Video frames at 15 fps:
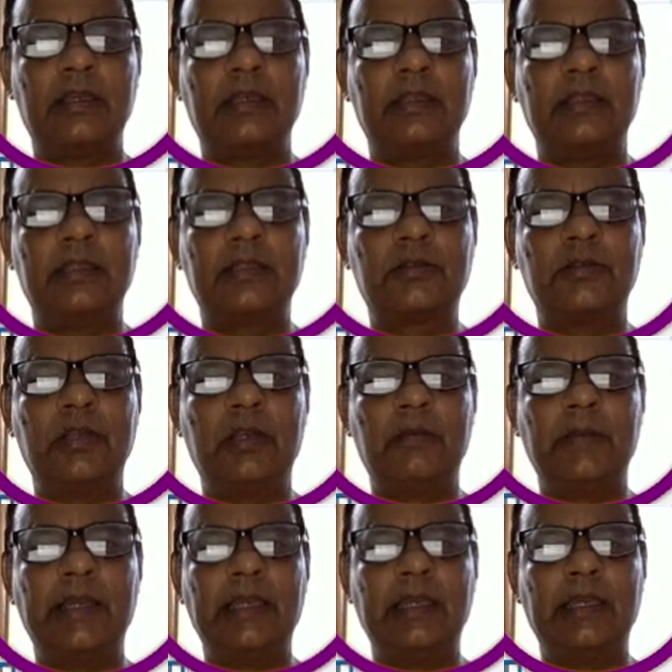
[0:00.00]
this will
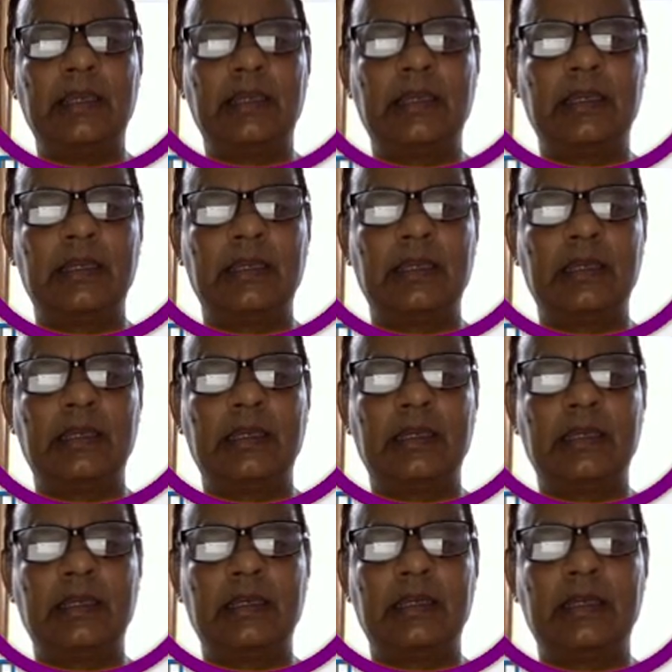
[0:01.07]
be
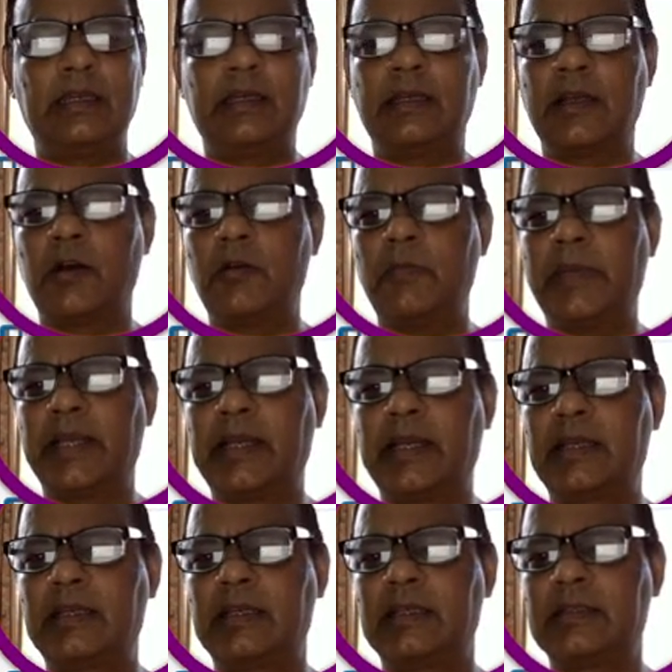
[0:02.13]
a round
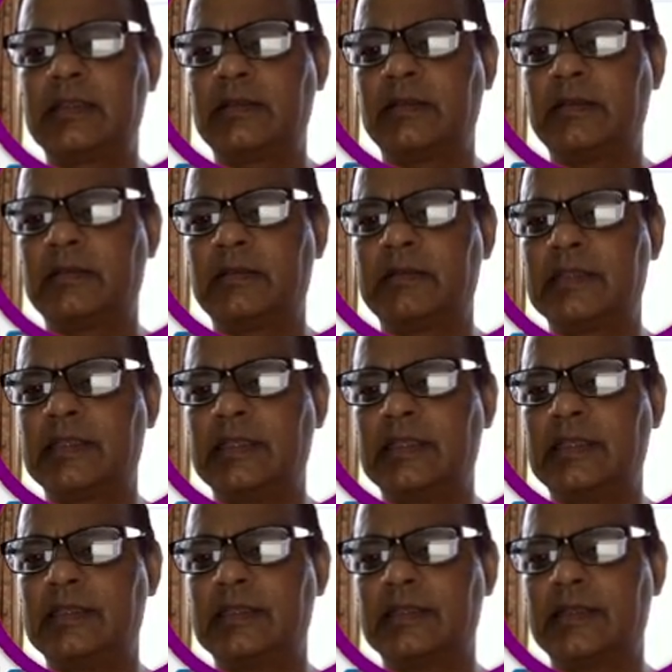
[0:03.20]
bracket. So you can see
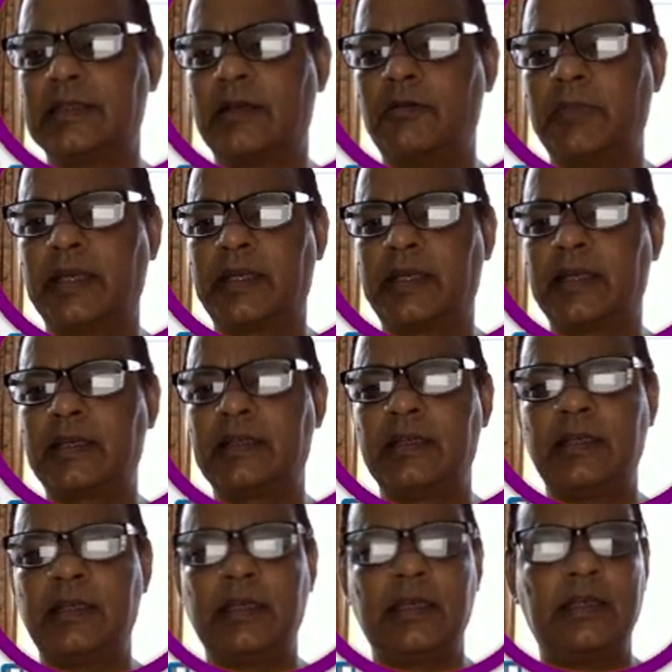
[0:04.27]
this is round bracket.
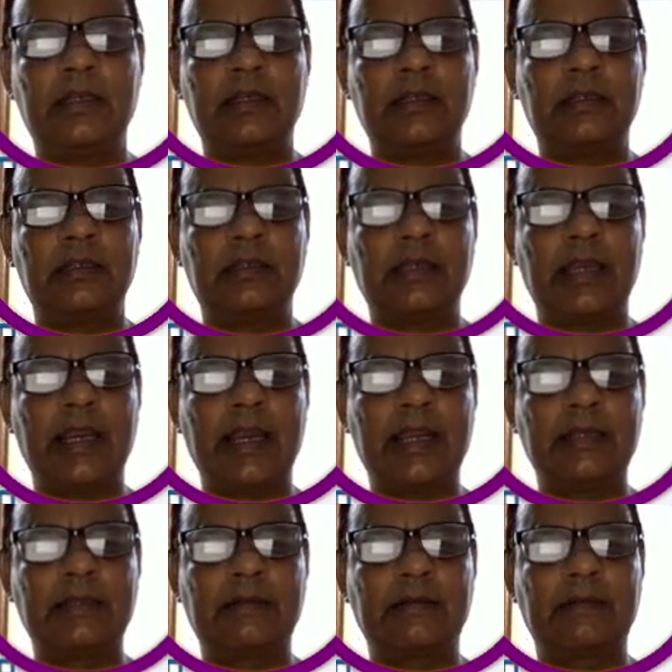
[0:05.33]

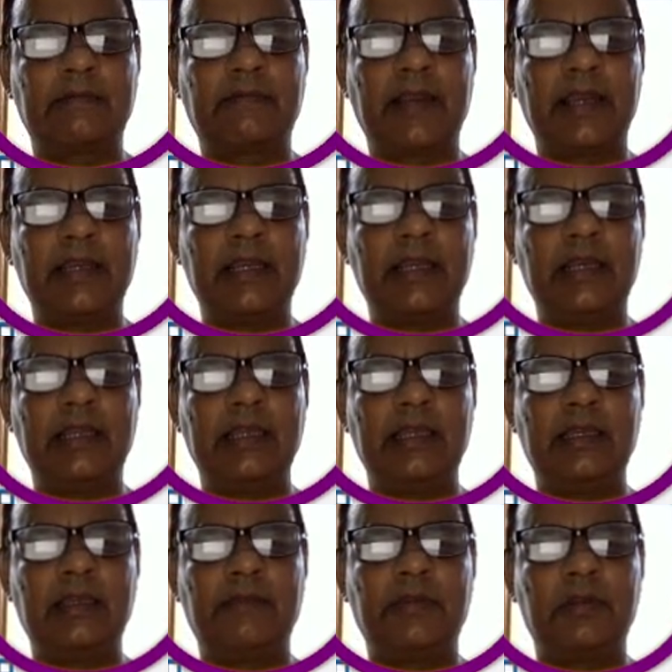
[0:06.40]
And
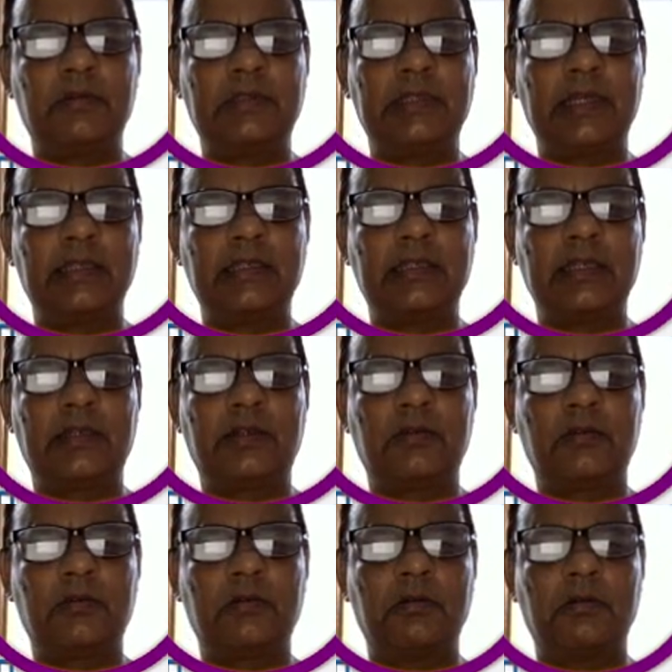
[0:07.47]
finally, if you change it
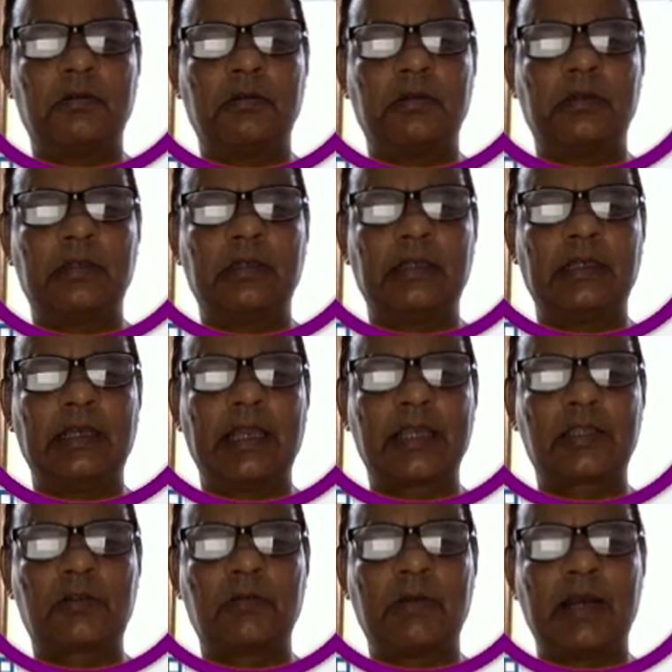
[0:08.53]
to
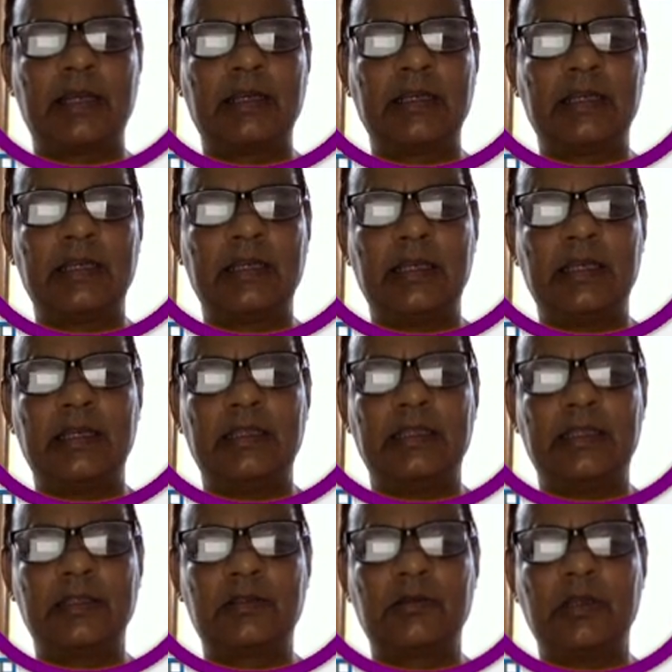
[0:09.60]
last one,
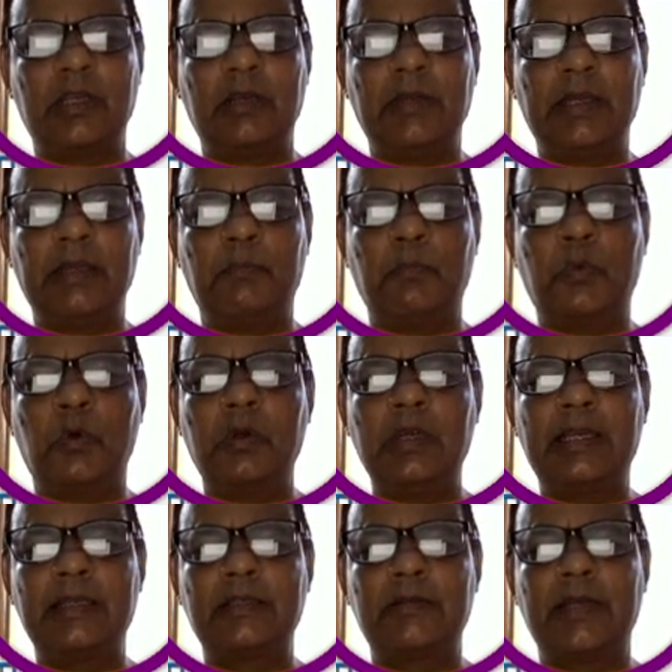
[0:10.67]
this will be
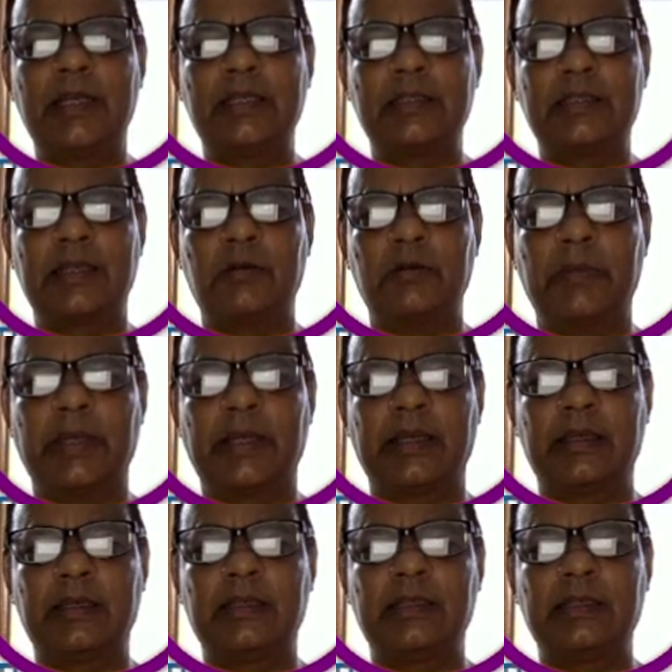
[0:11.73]
bold as well as round
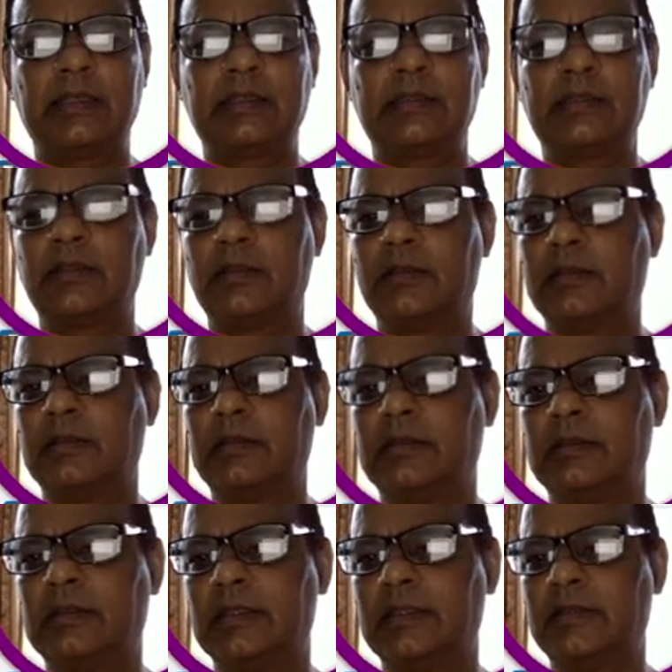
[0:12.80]
bracket. So
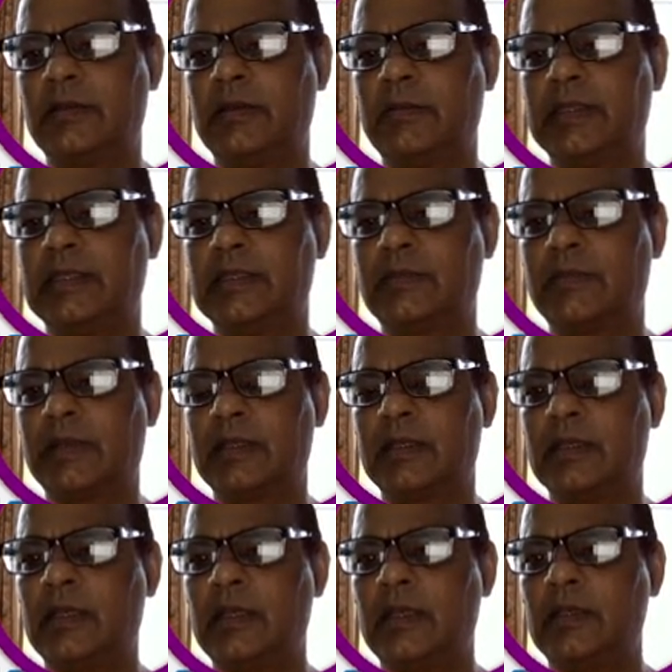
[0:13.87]
this will be this one.
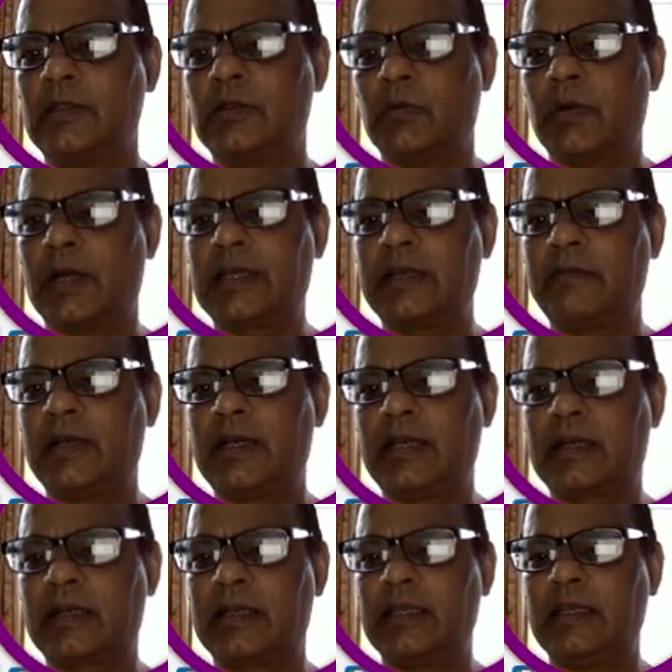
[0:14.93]
So
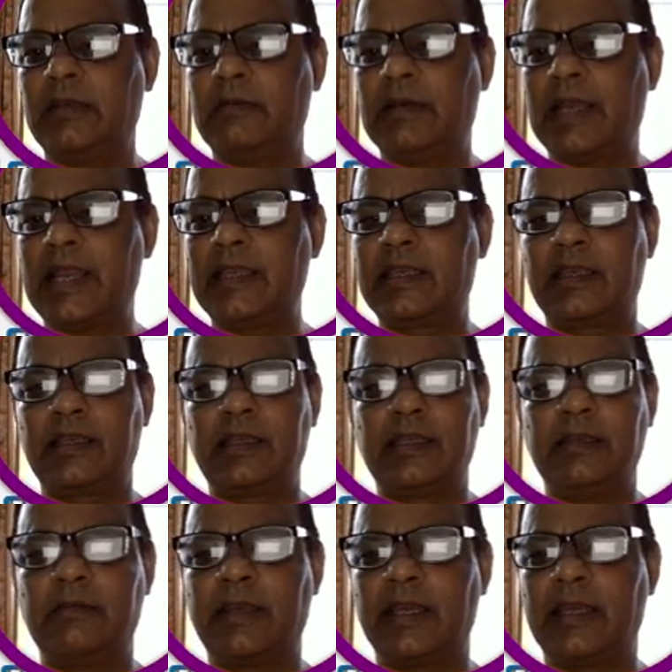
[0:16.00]
whatever you like,
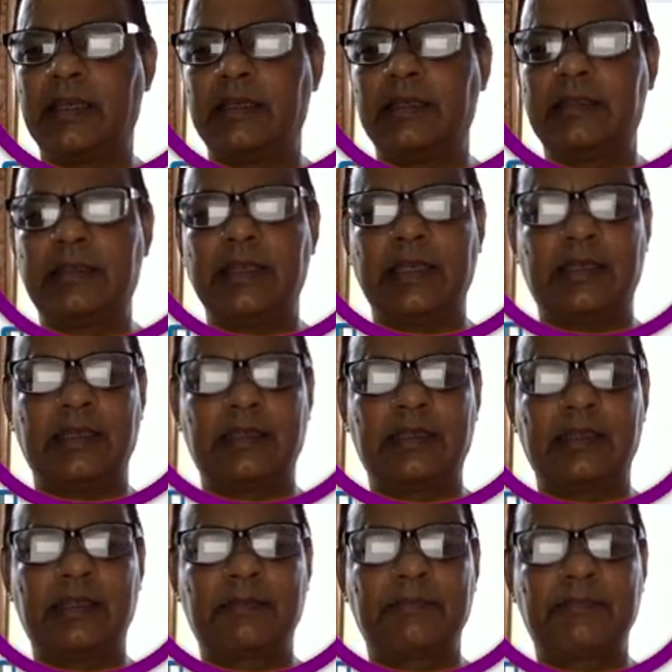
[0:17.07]
you can take it.